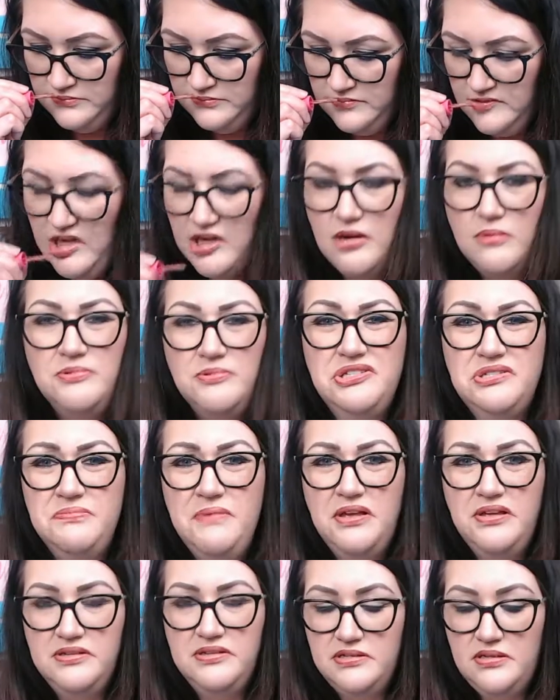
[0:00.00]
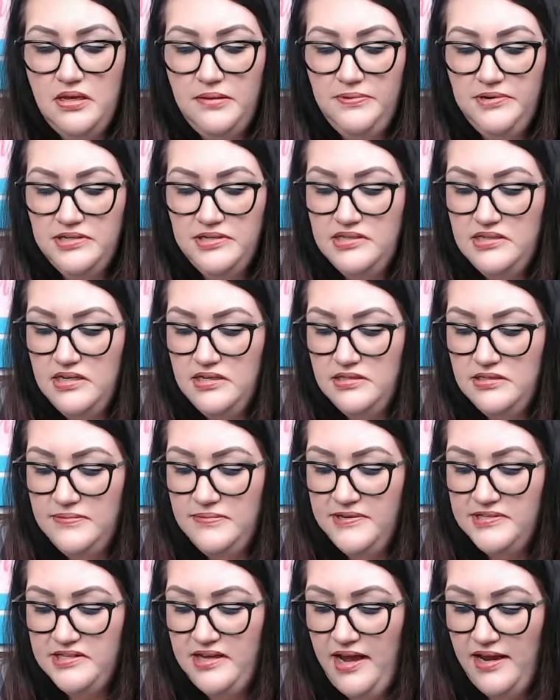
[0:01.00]
It almost smells, Celebrity Skin
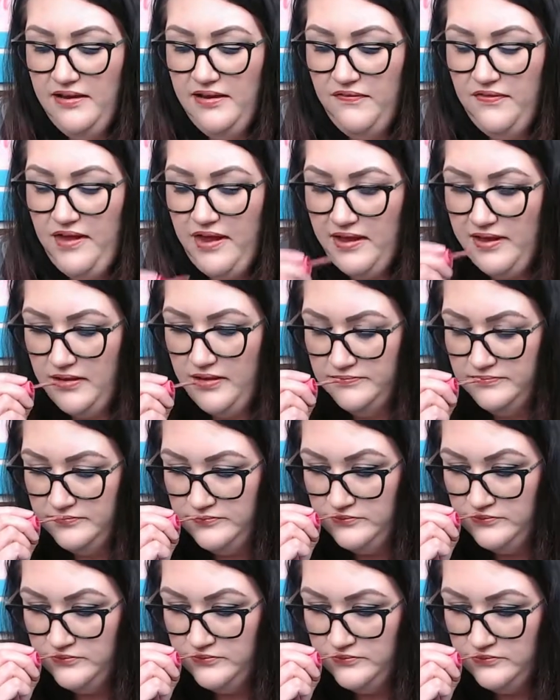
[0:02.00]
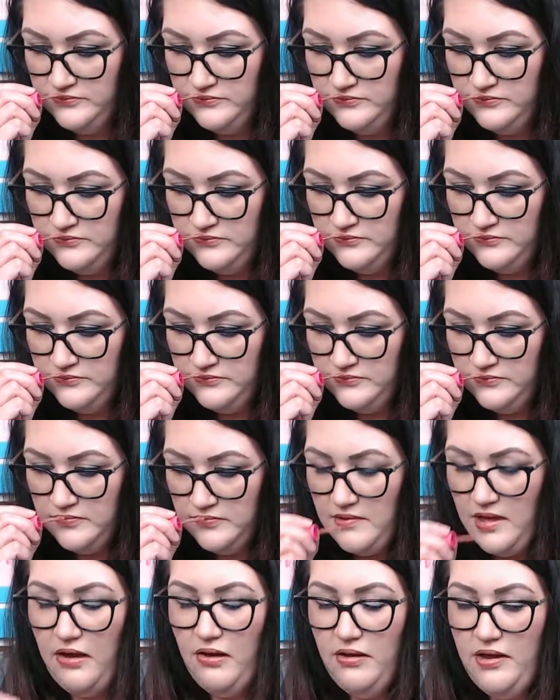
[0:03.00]
smells kind of like,
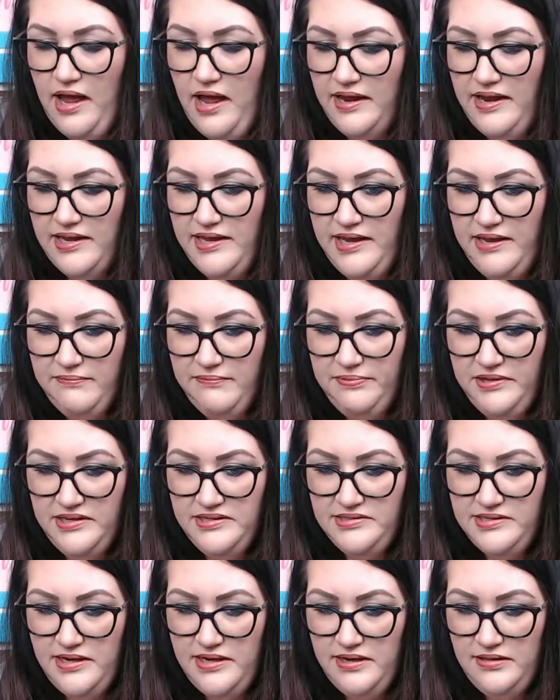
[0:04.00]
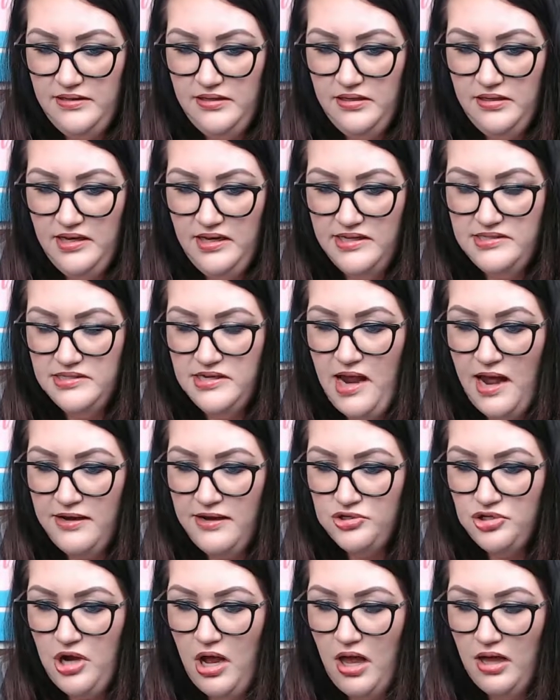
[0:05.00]
oh God, I can't place it. It's not
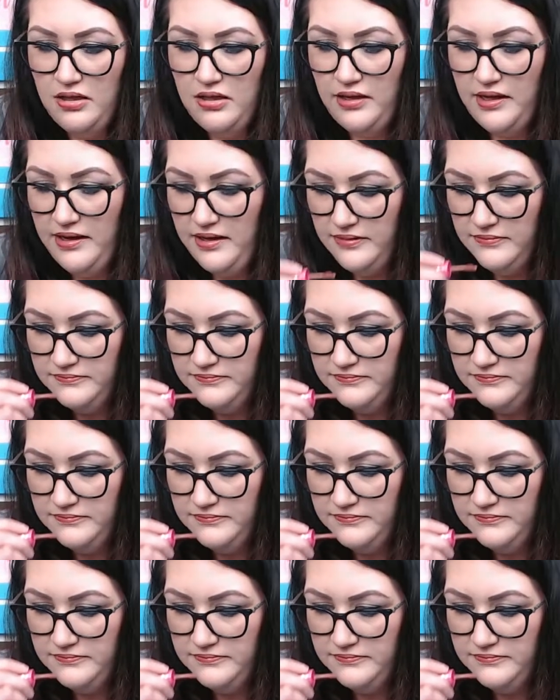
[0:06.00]
chocolate.